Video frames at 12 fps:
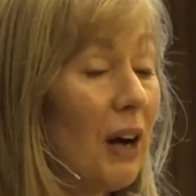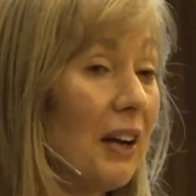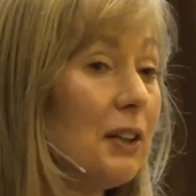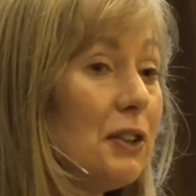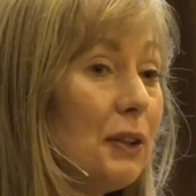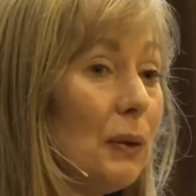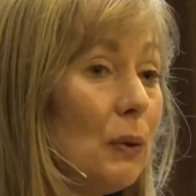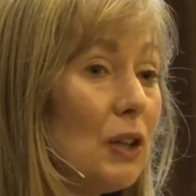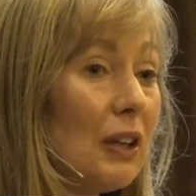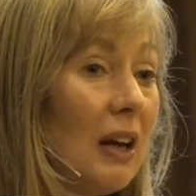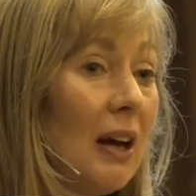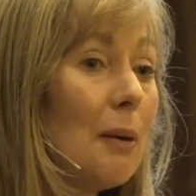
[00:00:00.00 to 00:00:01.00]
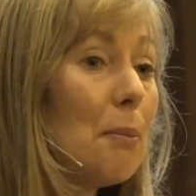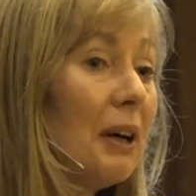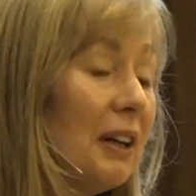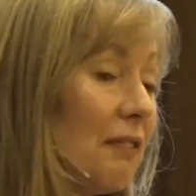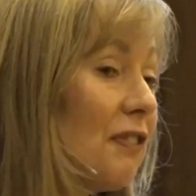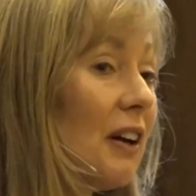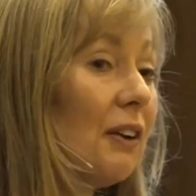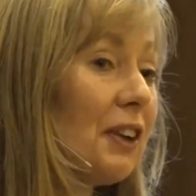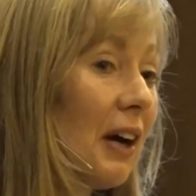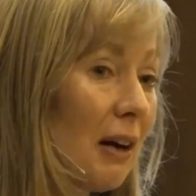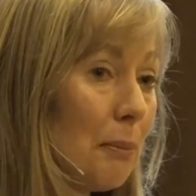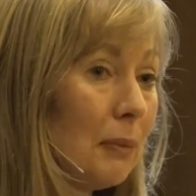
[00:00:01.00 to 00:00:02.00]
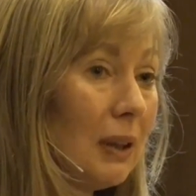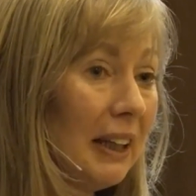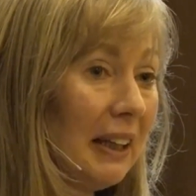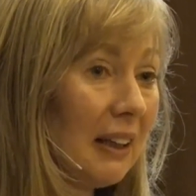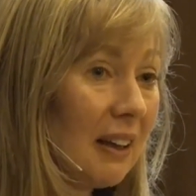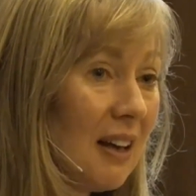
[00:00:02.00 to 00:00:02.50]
gratitude, but it felt humbling.